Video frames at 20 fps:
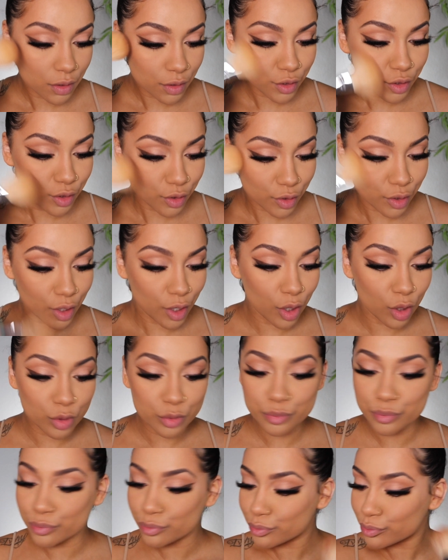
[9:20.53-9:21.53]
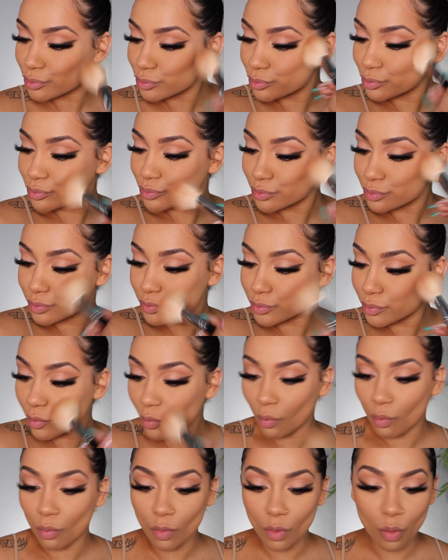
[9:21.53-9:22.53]
you know,
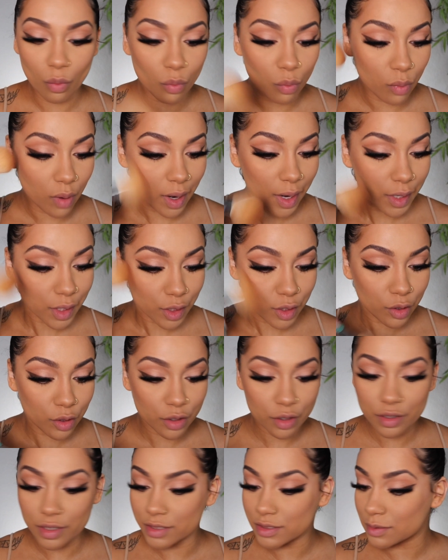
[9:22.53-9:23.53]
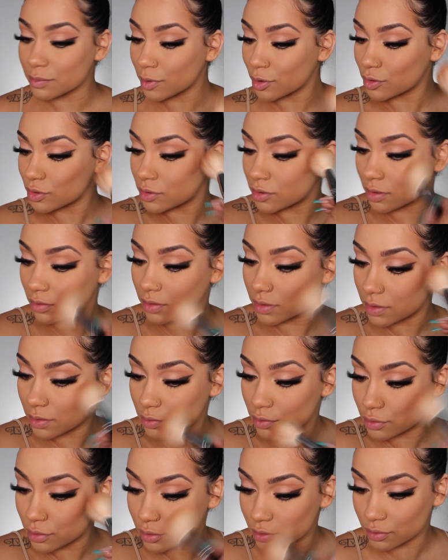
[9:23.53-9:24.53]
right here. It smells so
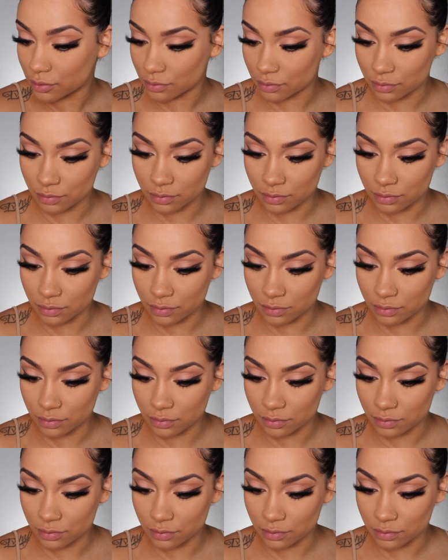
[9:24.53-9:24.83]
good too.